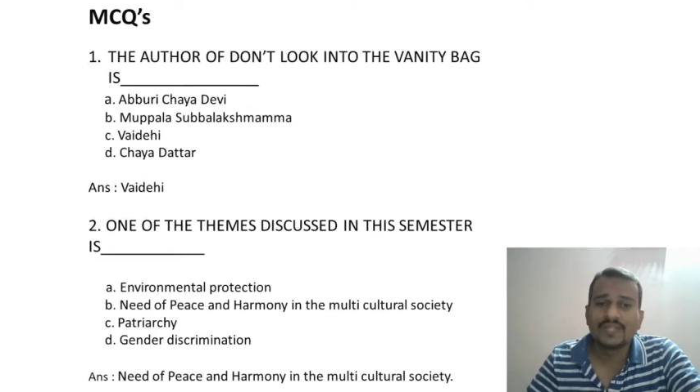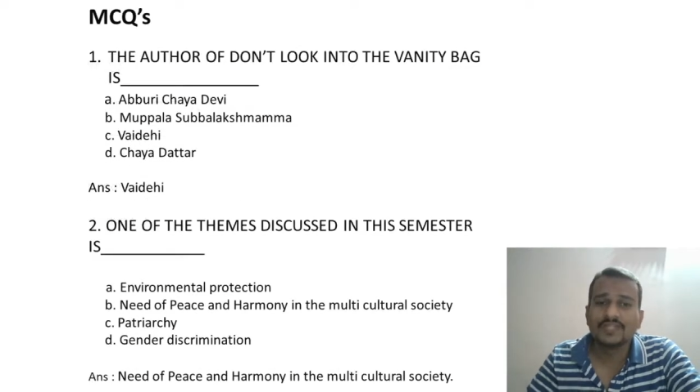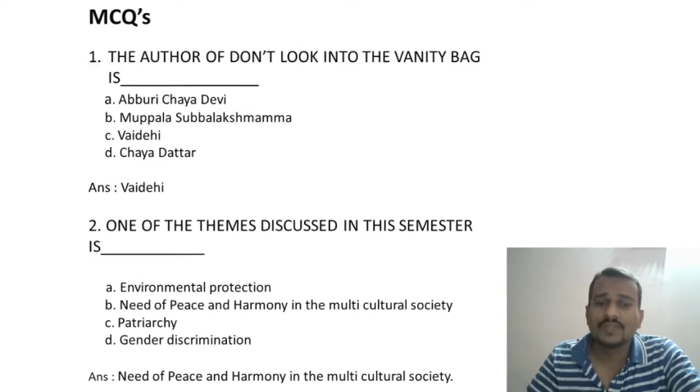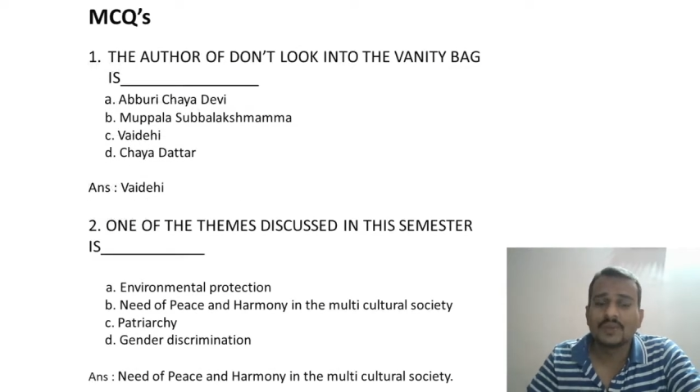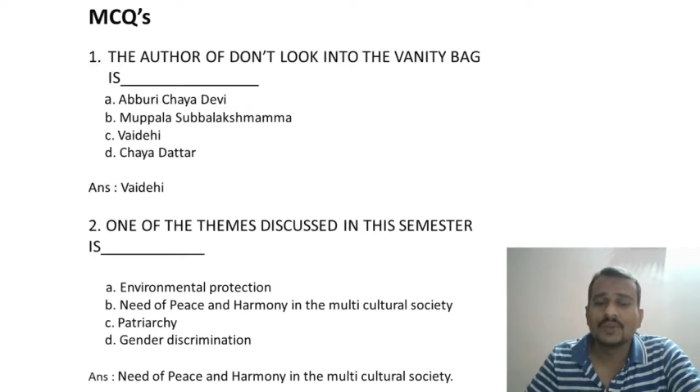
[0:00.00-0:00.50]

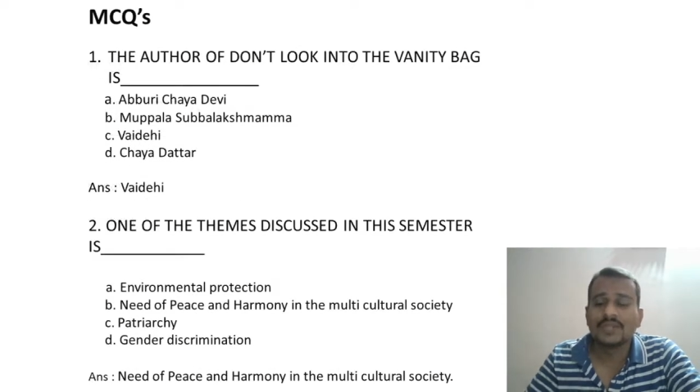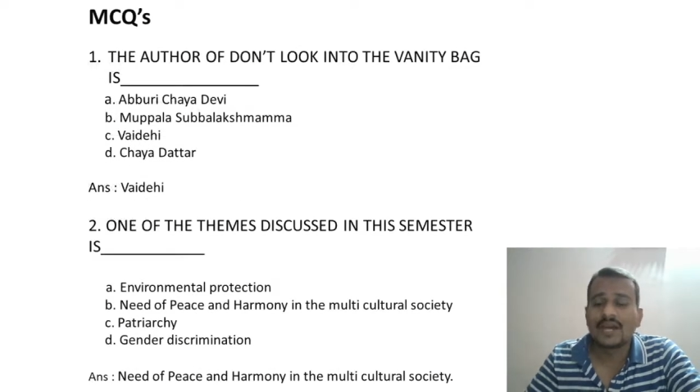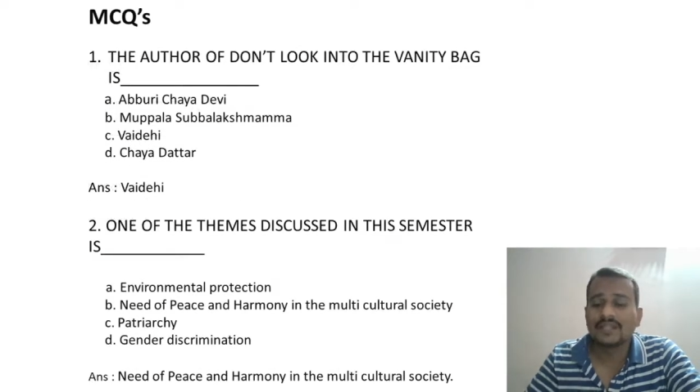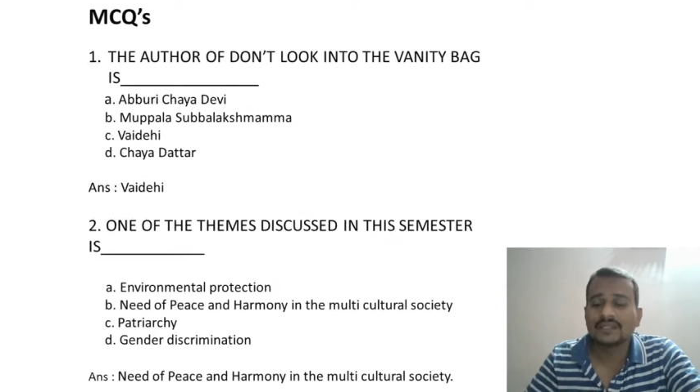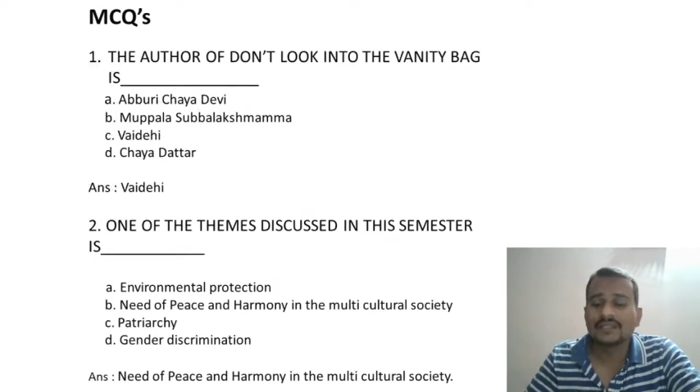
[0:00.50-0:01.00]
So the
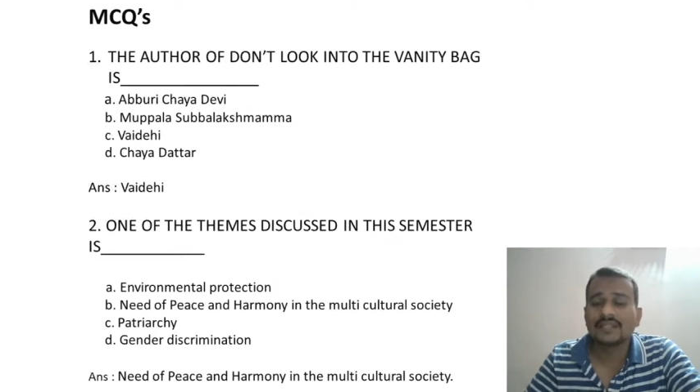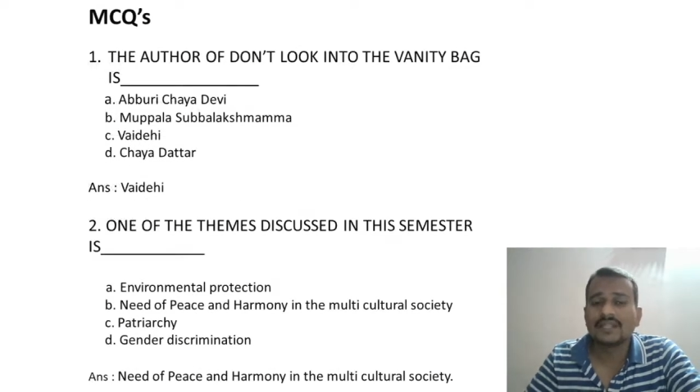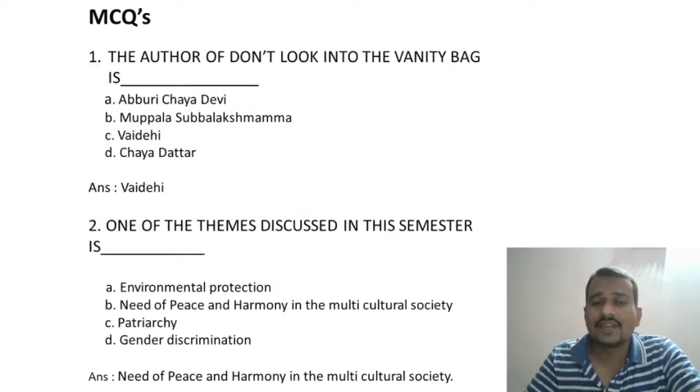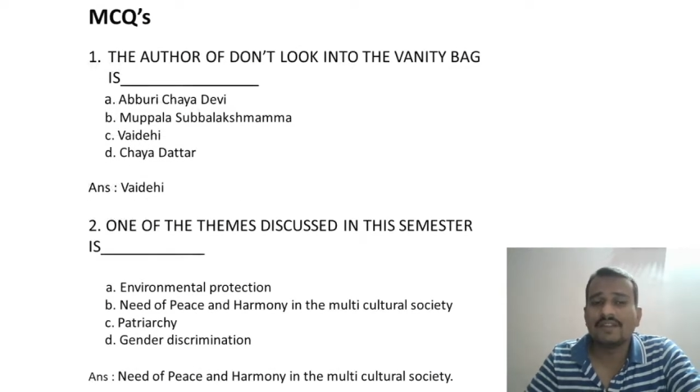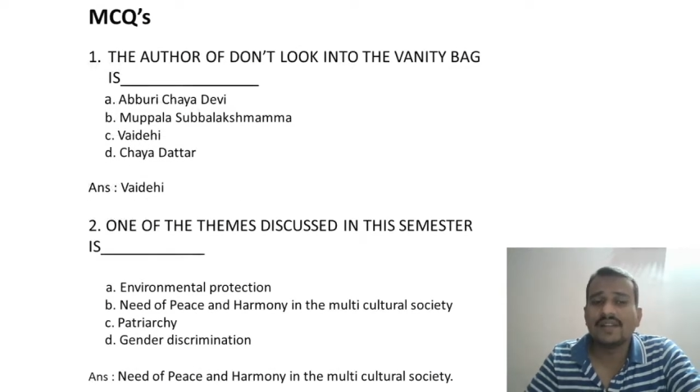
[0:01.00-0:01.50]

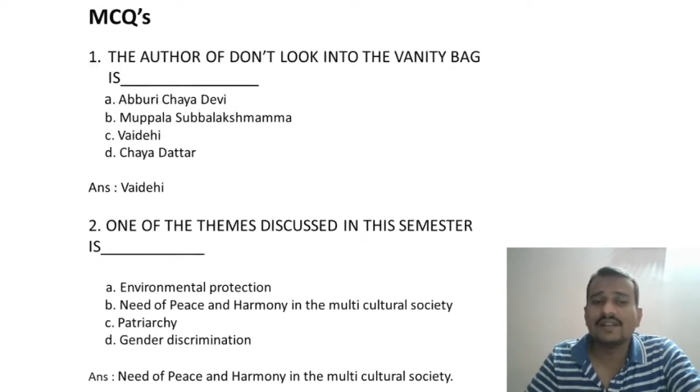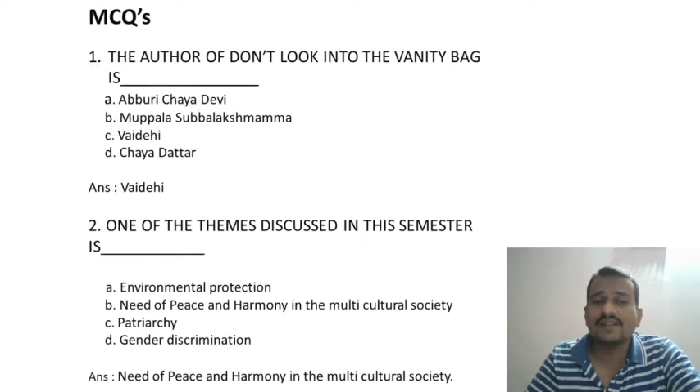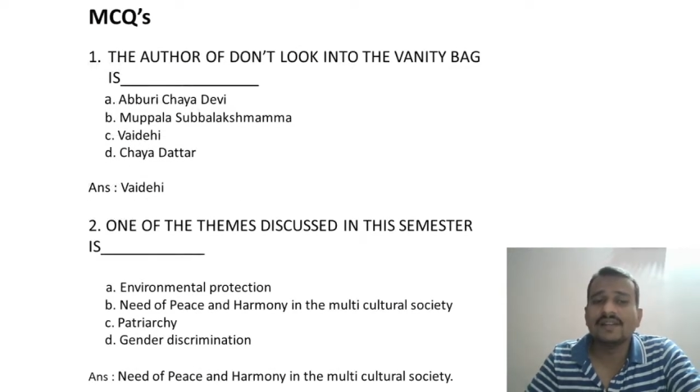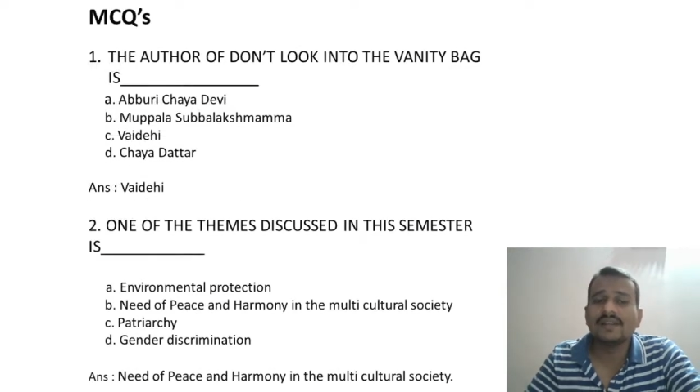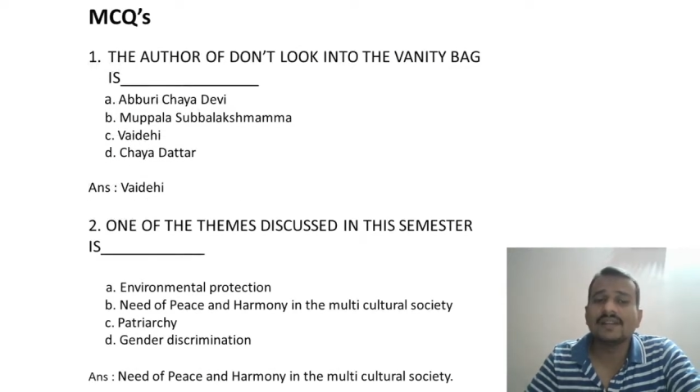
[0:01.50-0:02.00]
answer
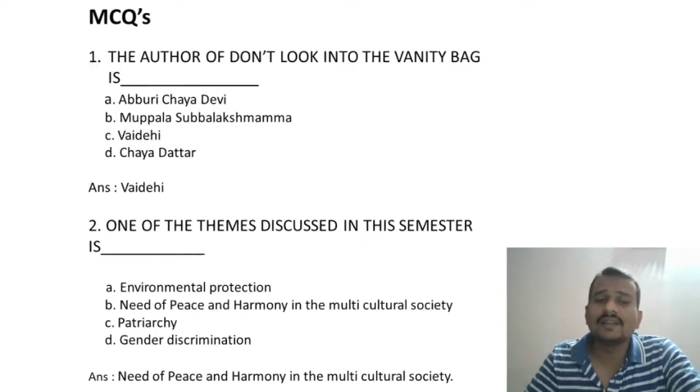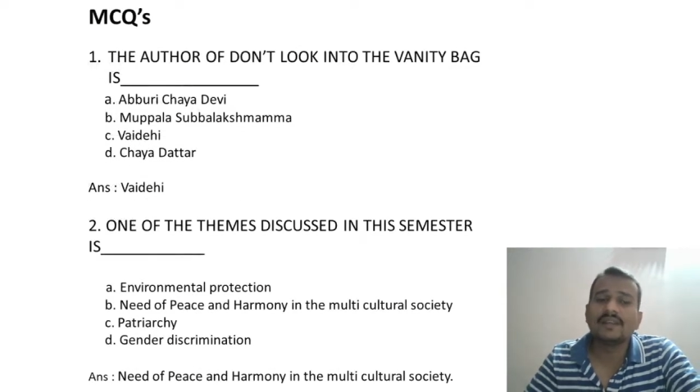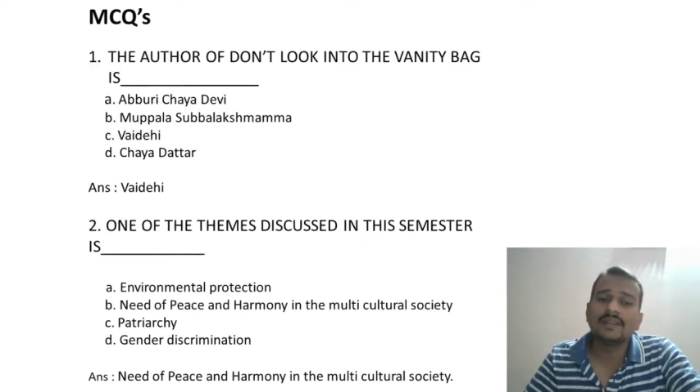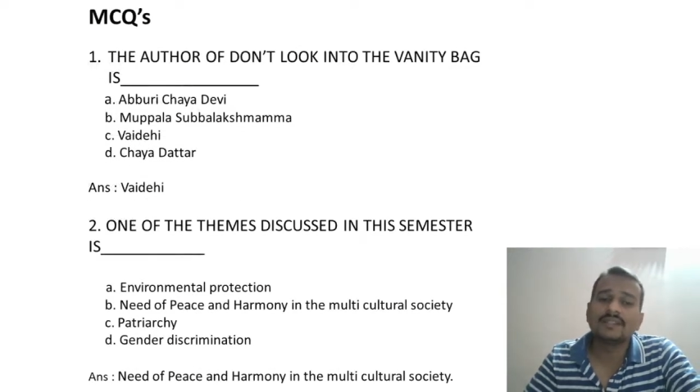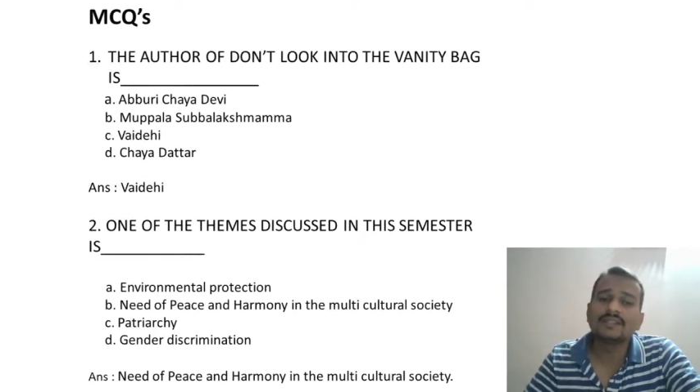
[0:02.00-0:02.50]
evidently
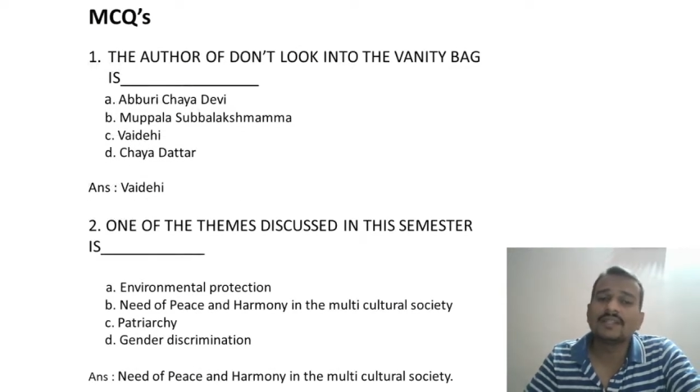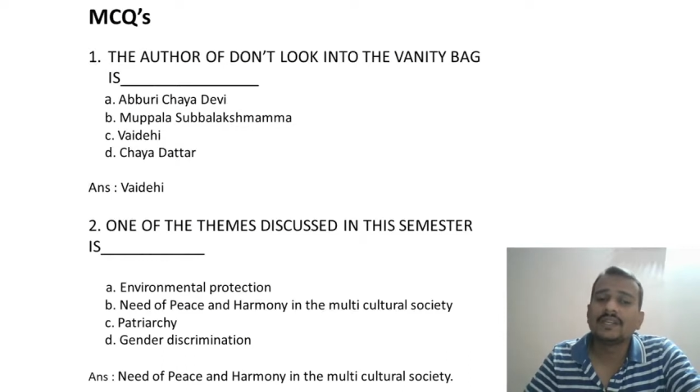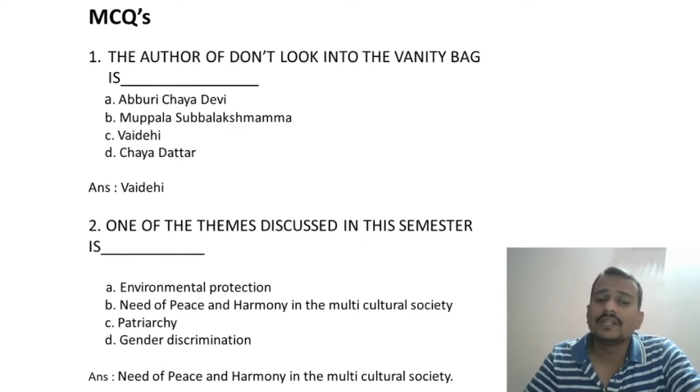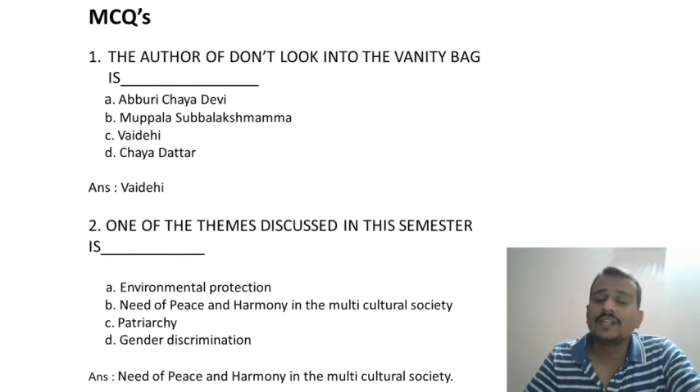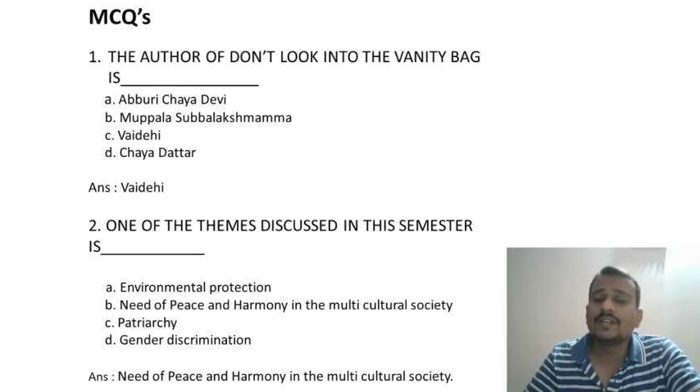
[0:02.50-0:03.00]
is
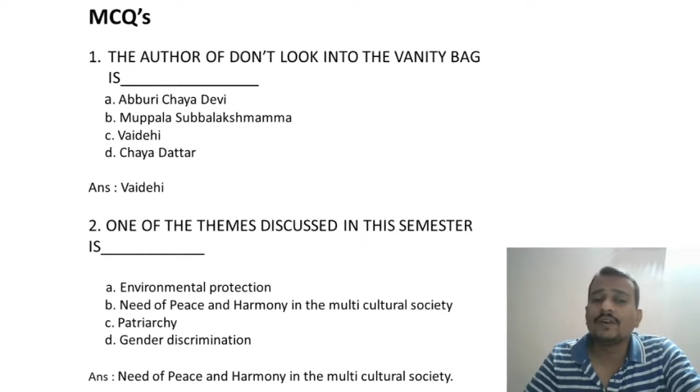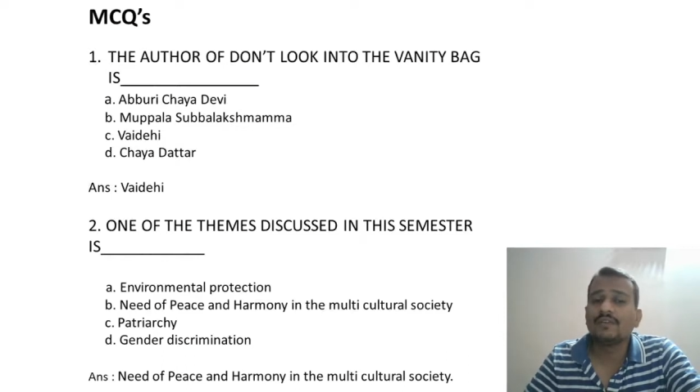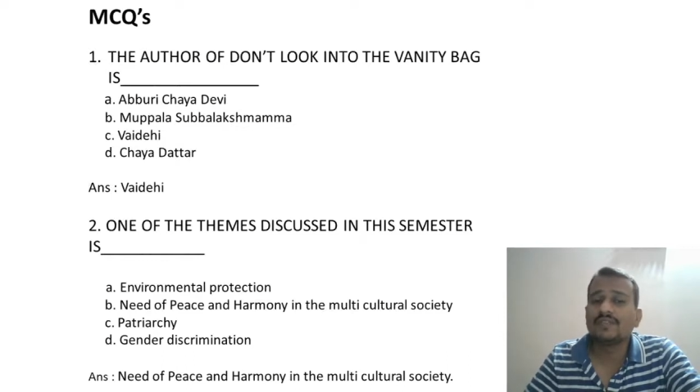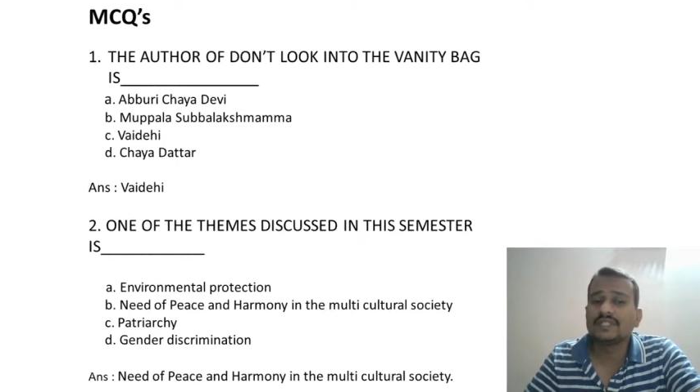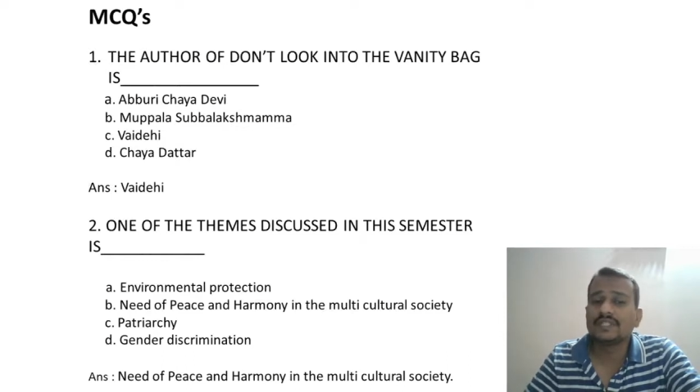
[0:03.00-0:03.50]
need of